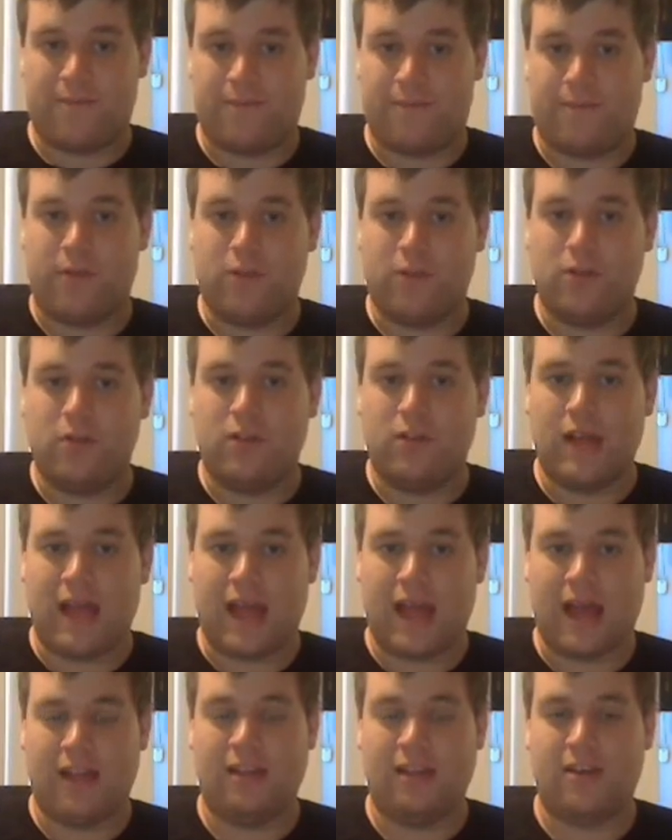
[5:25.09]
full
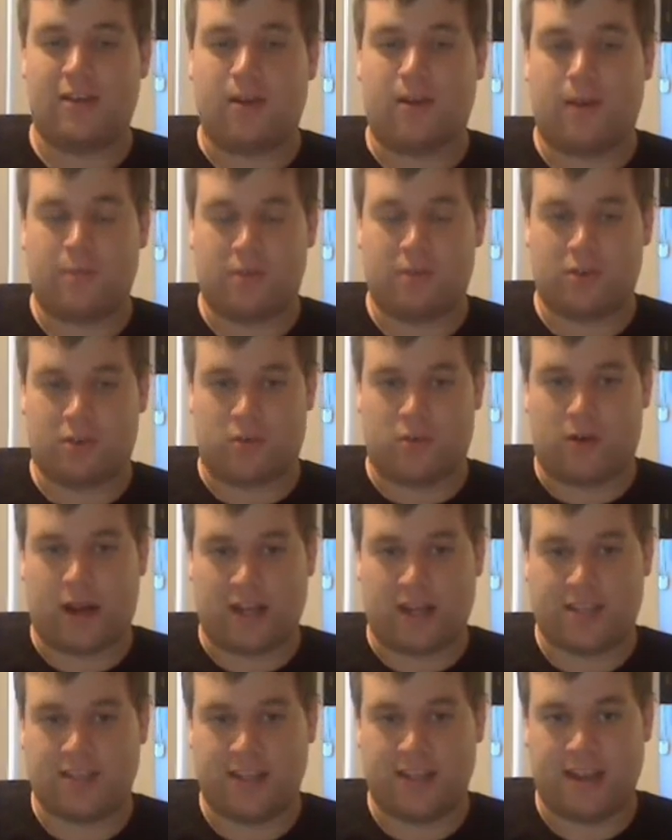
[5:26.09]
helicopter
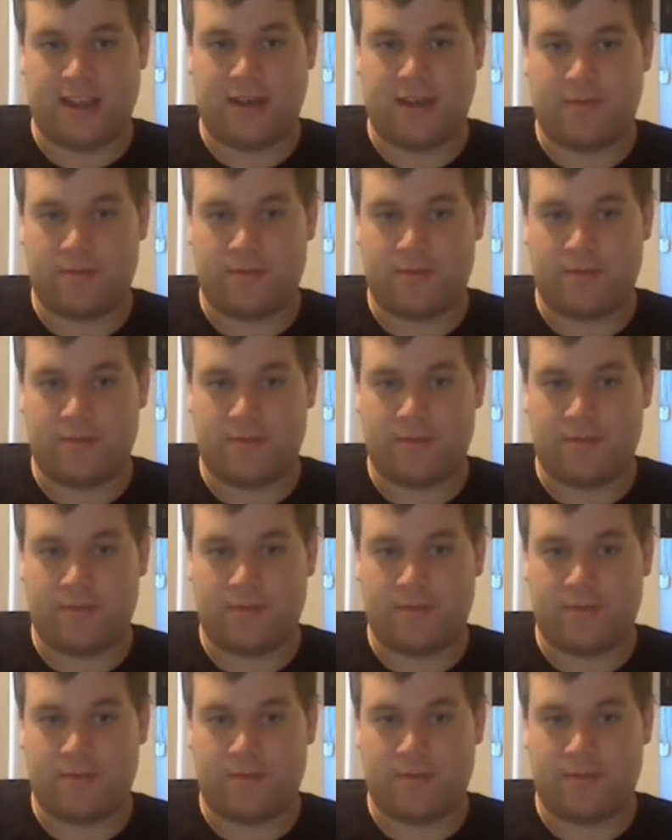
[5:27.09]
crash scene.